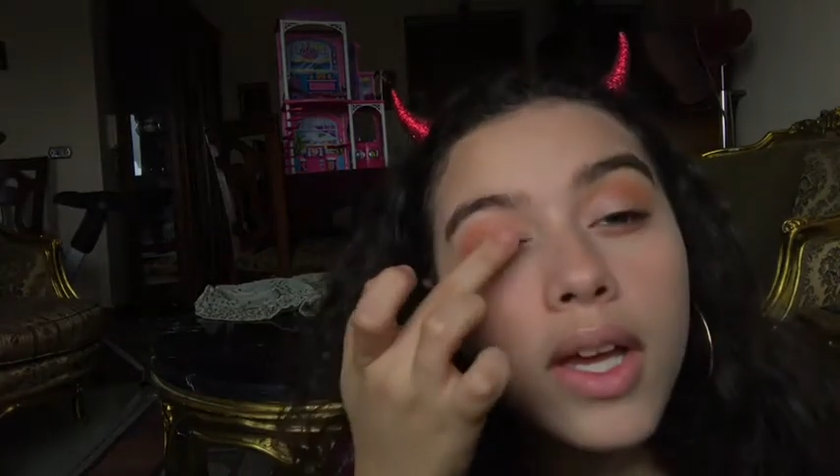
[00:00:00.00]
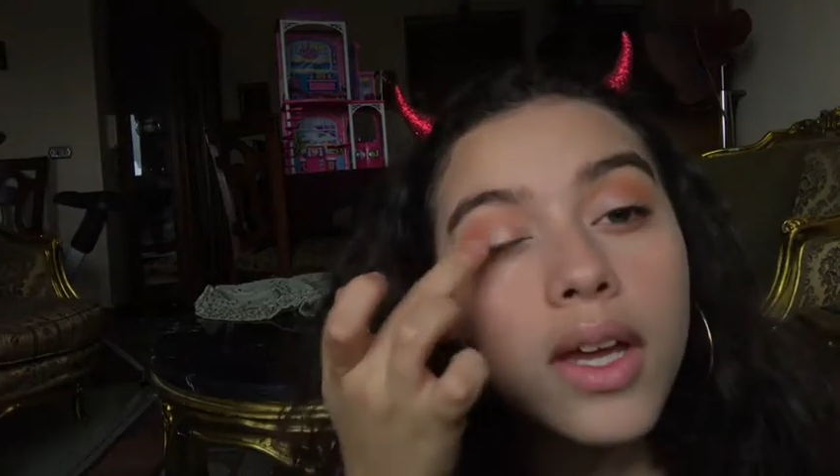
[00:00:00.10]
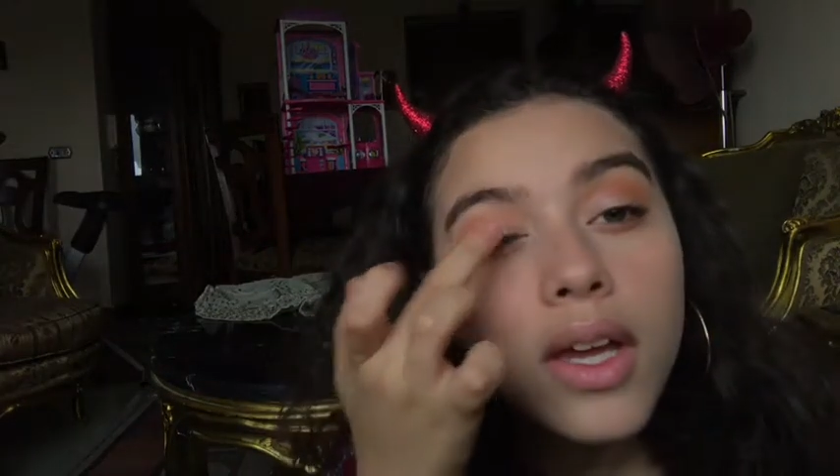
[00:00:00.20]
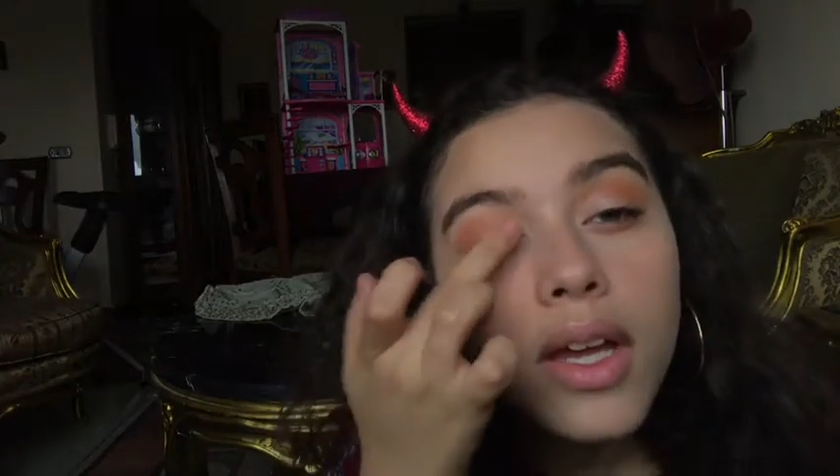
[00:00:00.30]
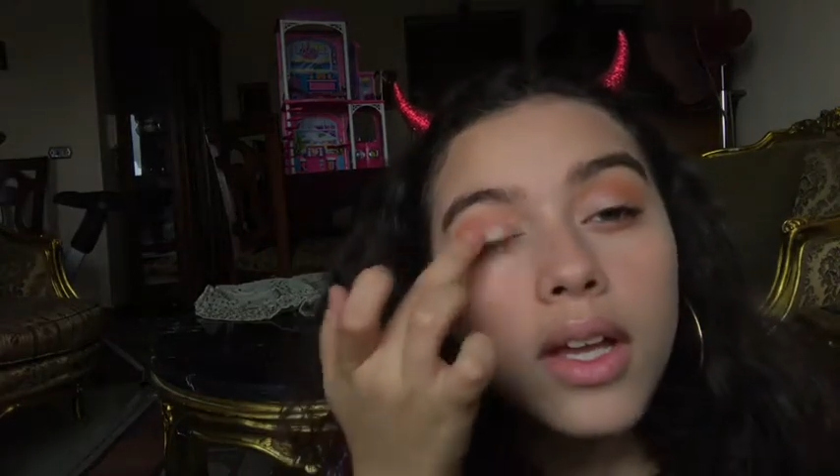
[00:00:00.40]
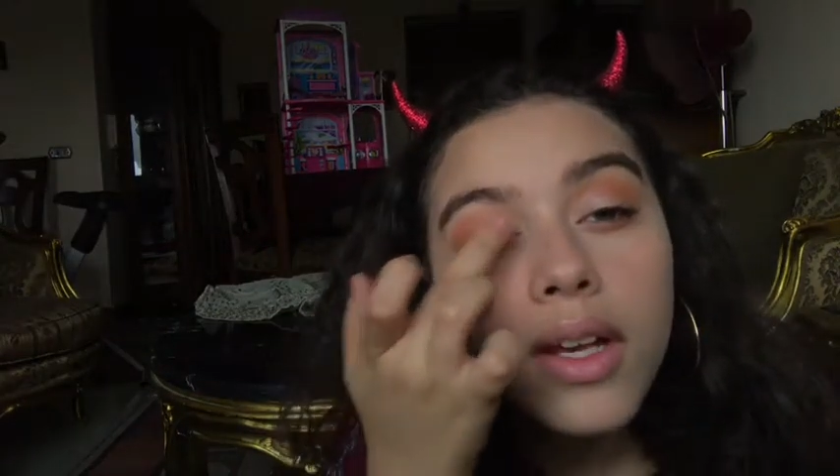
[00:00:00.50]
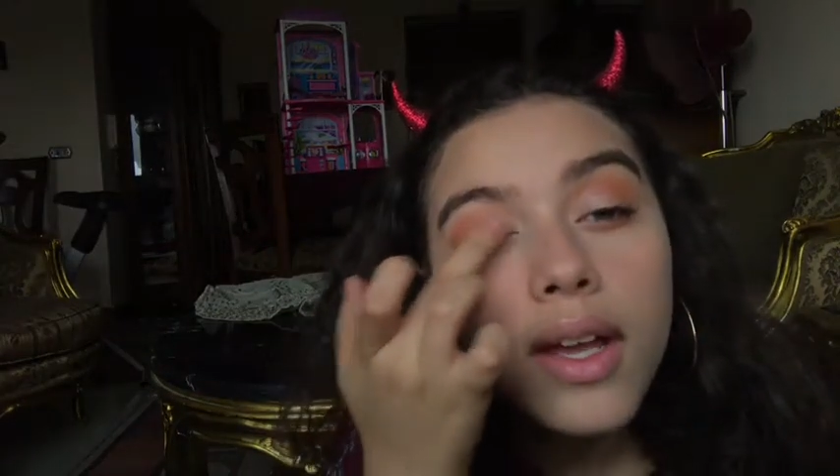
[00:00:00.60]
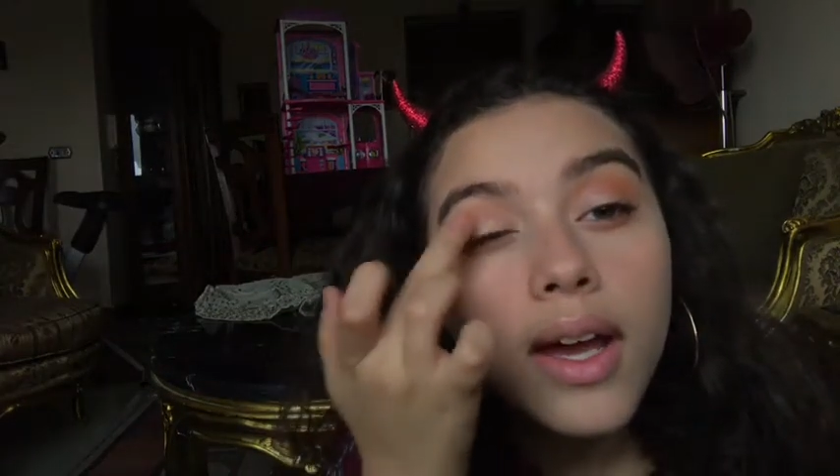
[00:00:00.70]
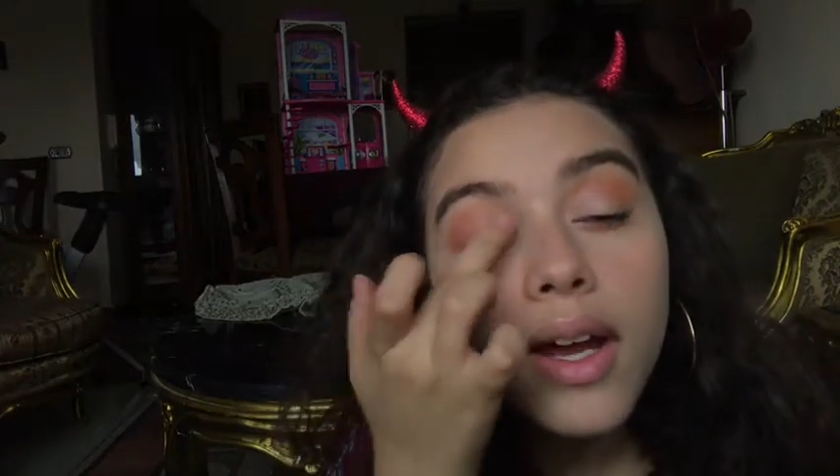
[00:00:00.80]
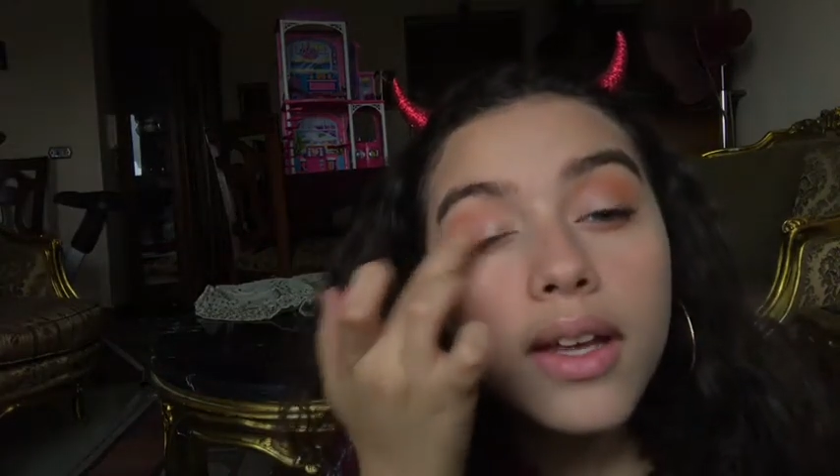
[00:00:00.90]
and
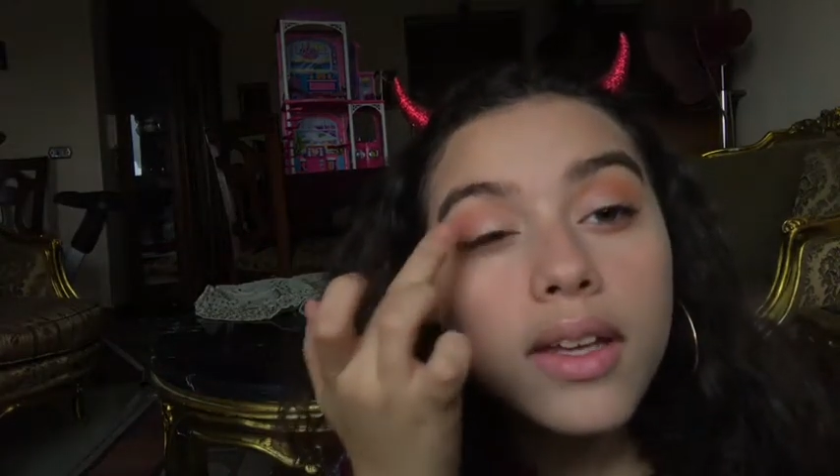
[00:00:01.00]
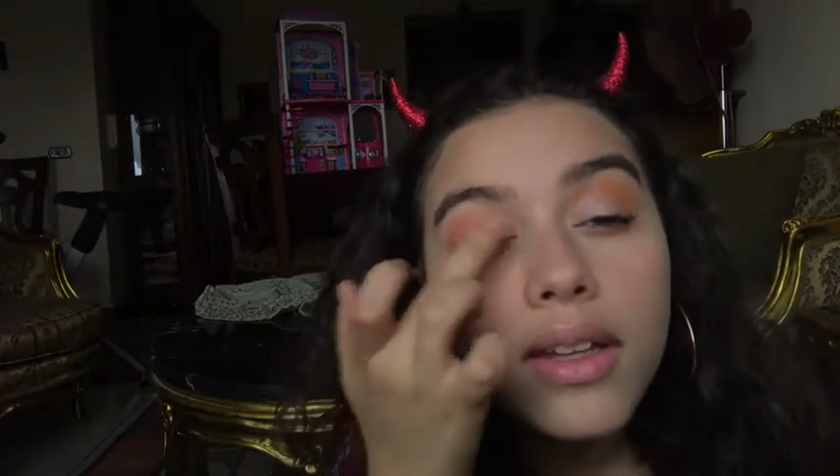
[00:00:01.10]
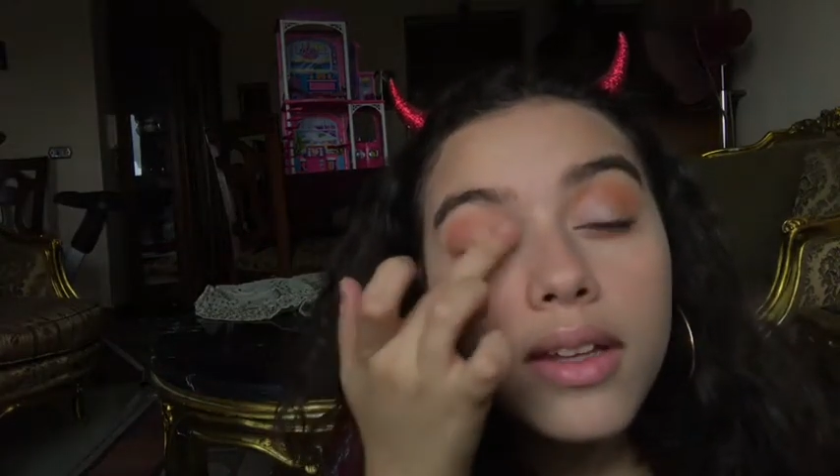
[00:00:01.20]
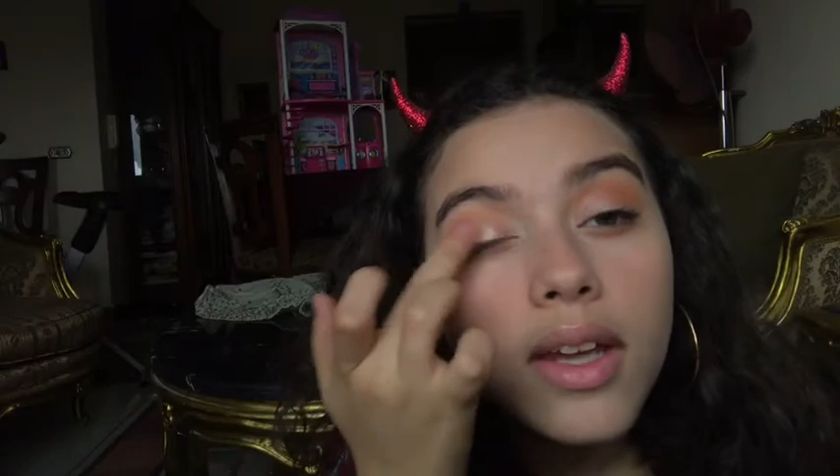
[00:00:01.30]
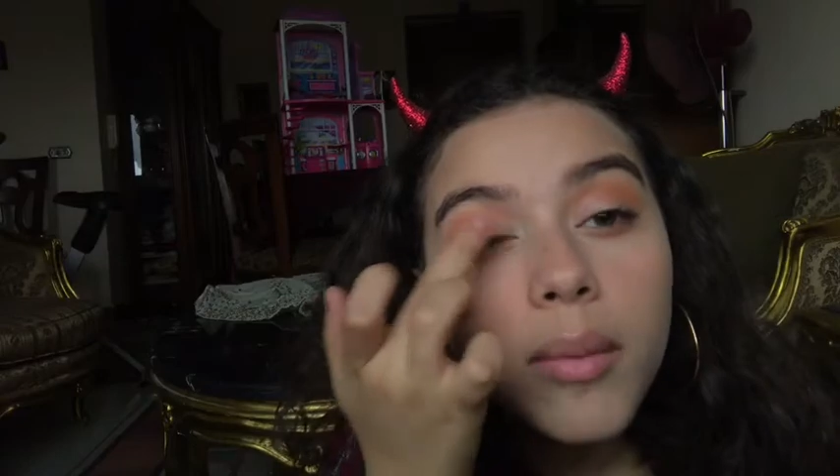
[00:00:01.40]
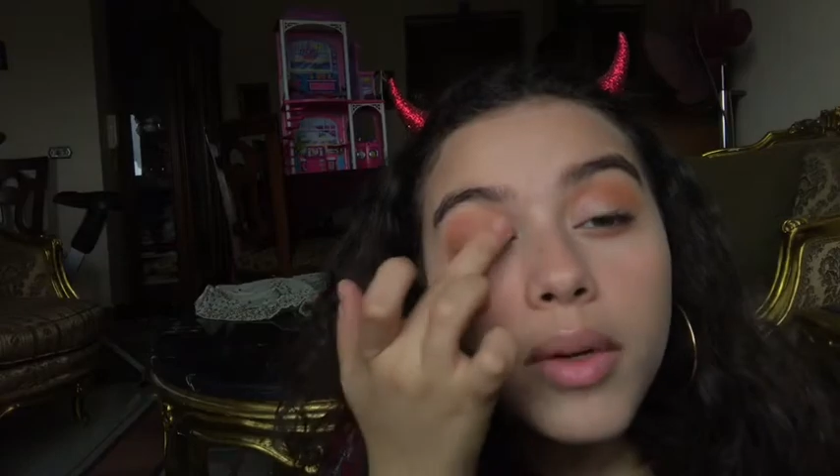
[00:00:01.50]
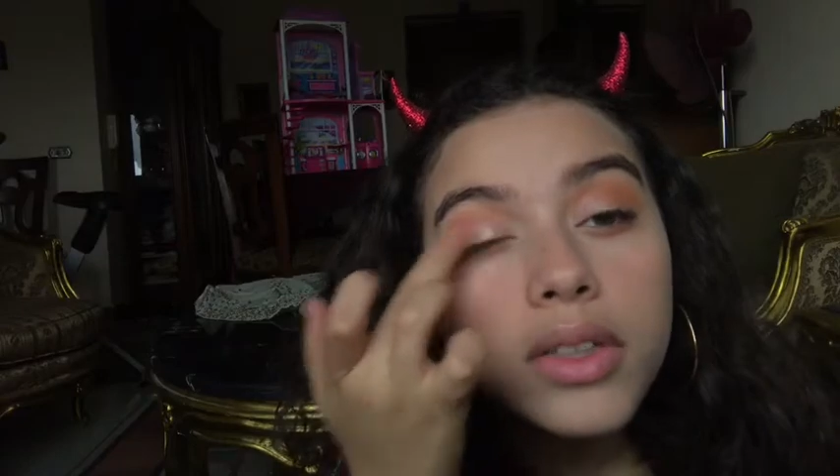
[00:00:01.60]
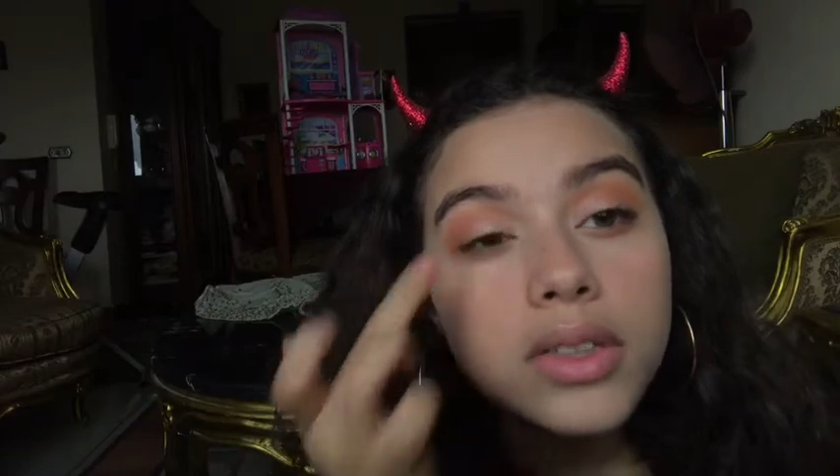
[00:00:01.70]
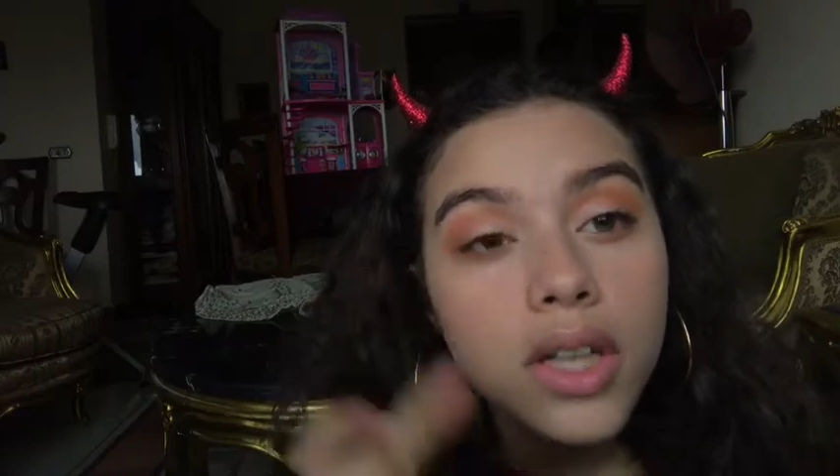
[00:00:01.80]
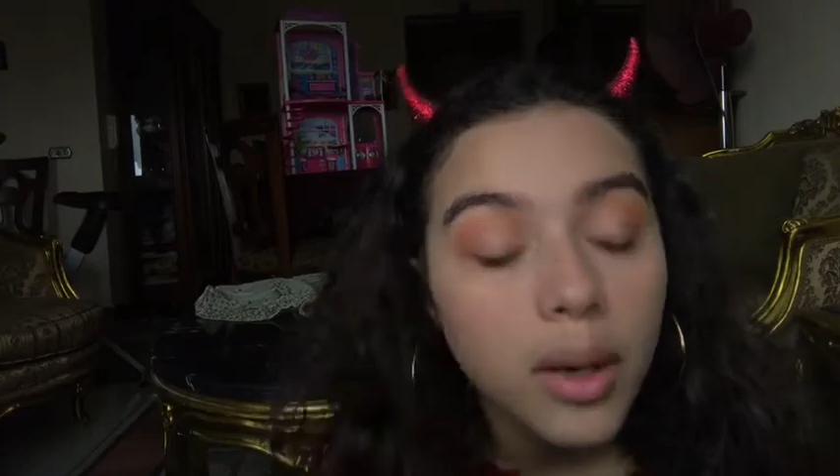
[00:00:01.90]
adding them
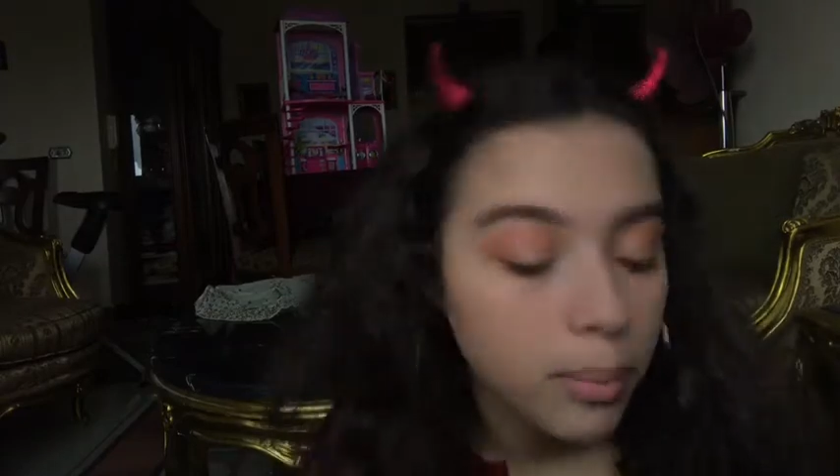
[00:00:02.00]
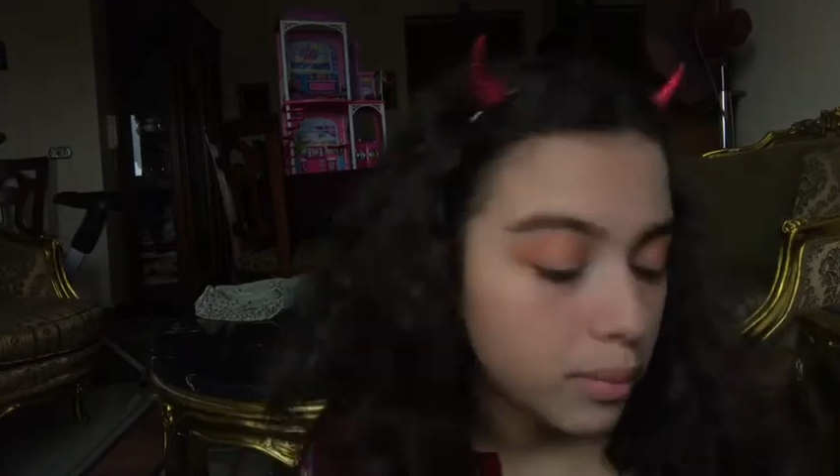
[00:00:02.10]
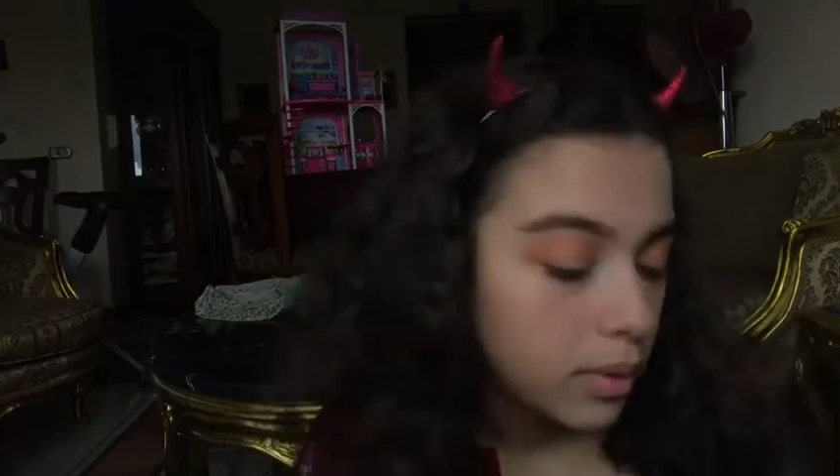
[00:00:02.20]
on top.